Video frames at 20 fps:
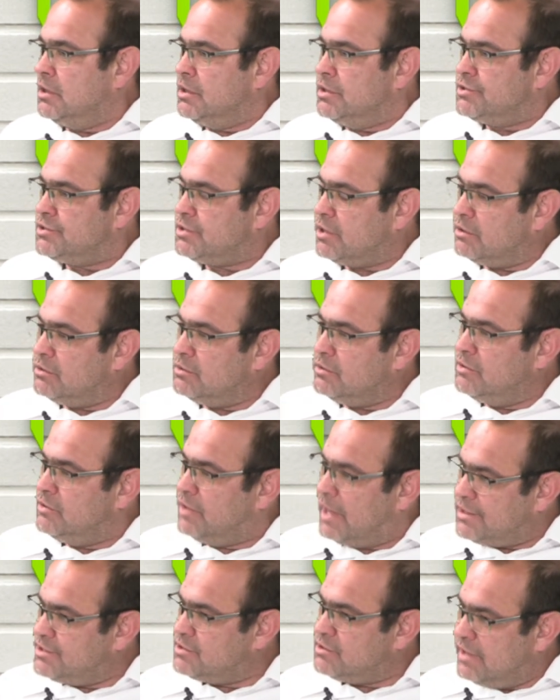So
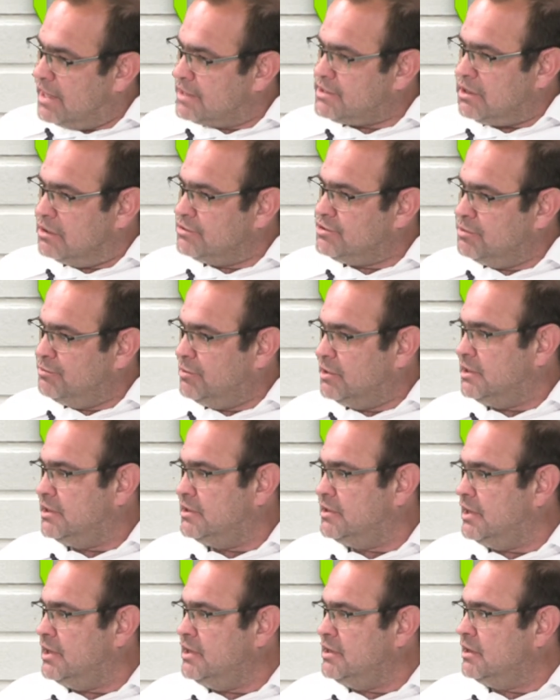that's ultimately
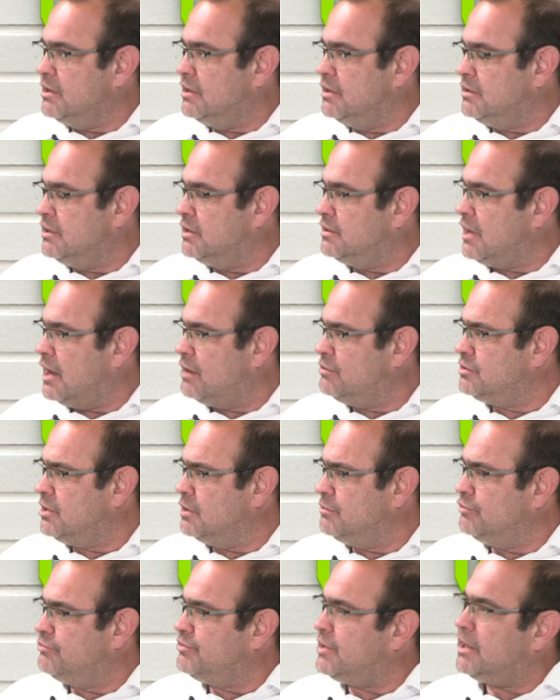the
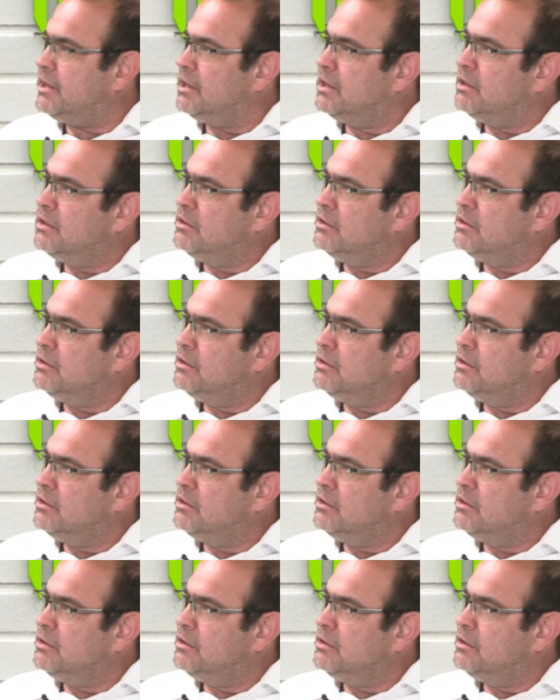outcome of that.